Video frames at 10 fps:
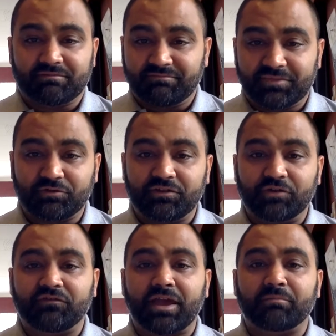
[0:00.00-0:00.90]
your
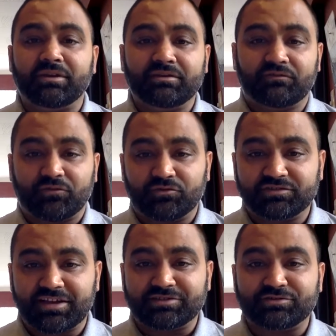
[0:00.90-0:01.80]
family, of course
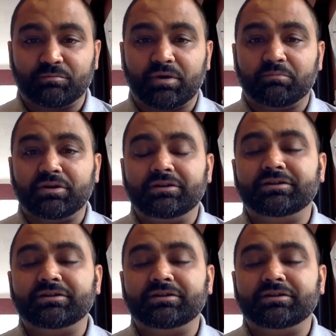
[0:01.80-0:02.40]
that's your bubble.